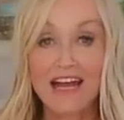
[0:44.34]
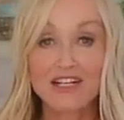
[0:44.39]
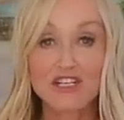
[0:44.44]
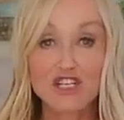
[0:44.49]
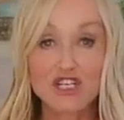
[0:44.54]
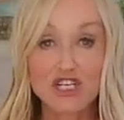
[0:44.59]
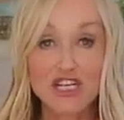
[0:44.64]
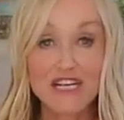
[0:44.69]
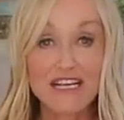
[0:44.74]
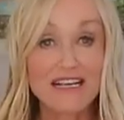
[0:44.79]
And
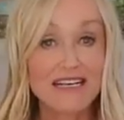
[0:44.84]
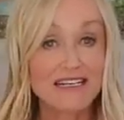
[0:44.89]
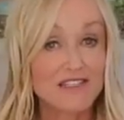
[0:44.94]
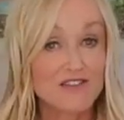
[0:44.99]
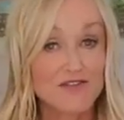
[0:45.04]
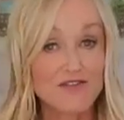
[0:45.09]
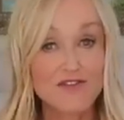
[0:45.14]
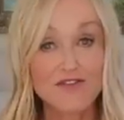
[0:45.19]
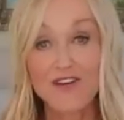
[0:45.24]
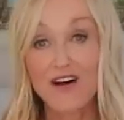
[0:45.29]
she
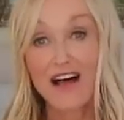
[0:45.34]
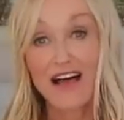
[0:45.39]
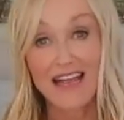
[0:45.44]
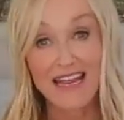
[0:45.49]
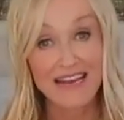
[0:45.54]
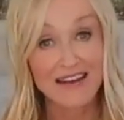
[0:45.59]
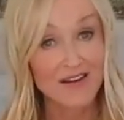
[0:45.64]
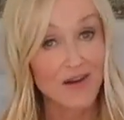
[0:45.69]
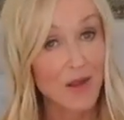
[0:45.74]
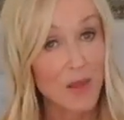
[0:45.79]
is
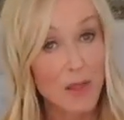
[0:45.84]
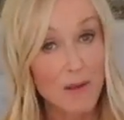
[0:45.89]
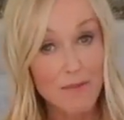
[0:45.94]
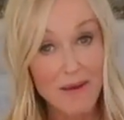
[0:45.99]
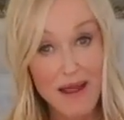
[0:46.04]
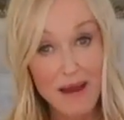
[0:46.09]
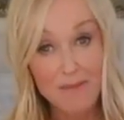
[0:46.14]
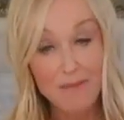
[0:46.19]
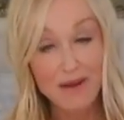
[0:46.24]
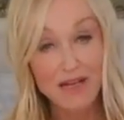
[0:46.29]
fine on the
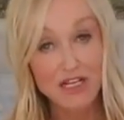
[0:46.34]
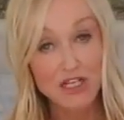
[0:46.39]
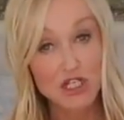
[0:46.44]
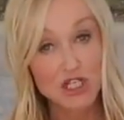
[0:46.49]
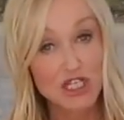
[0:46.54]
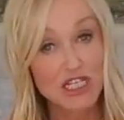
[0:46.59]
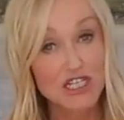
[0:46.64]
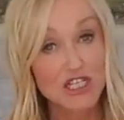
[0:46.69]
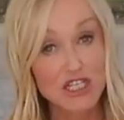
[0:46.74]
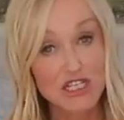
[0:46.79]
bed because
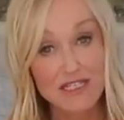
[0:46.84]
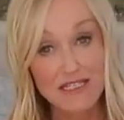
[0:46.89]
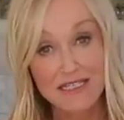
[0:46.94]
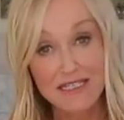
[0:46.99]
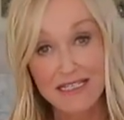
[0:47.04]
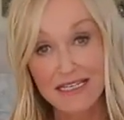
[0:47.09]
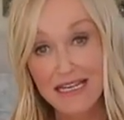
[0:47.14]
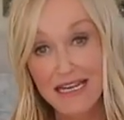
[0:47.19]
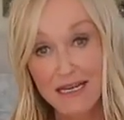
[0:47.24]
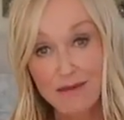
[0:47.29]
she
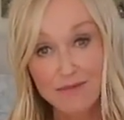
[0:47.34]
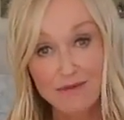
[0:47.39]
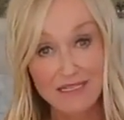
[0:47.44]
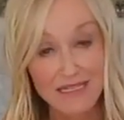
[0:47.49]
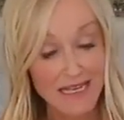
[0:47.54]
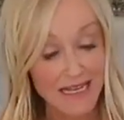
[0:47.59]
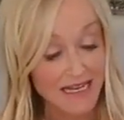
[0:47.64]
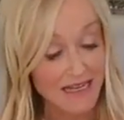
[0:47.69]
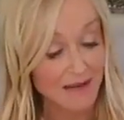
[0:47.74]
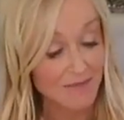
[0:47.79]
just
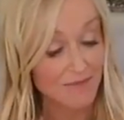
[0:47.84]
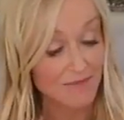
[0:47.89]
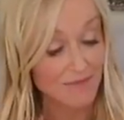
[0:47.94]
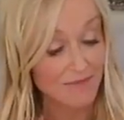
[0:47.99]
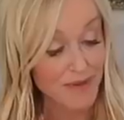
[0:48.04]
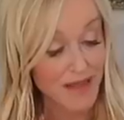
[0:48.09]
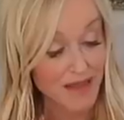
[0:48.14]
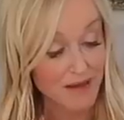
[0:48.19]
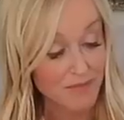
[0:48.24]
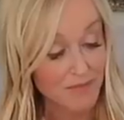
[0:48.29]
sleeps like a
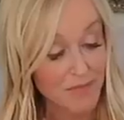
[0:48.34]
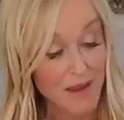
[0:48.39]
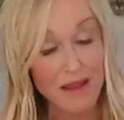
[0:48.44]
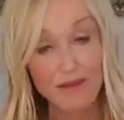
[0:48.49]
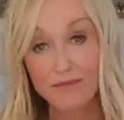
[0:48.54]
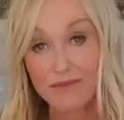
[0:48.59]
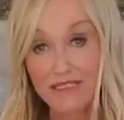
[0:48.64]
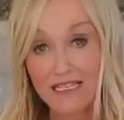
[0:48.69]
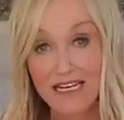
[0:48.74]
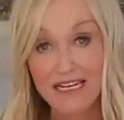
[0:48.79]
big
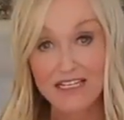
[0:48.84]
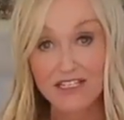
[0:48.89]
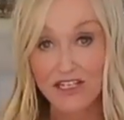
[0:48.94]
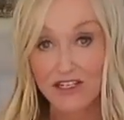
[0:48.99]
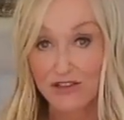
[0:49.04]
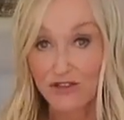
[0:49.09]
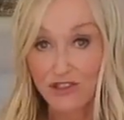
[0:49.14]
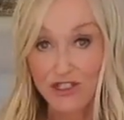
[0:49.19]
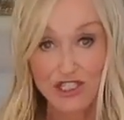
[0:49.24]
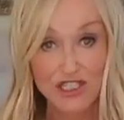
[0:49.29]
baked potato.